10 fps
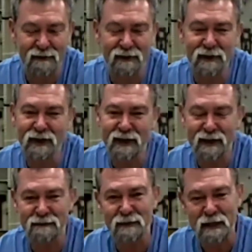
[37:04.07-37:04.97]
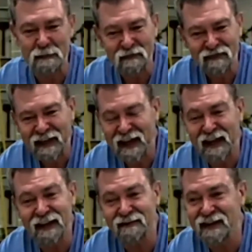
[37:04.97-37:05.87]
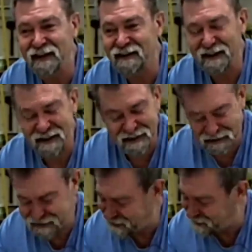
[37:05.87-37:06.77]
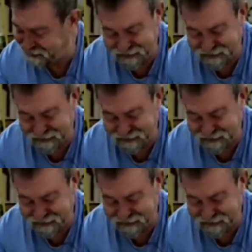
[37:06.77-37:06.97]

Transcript: kind of a turkey I've been. And every now and then I just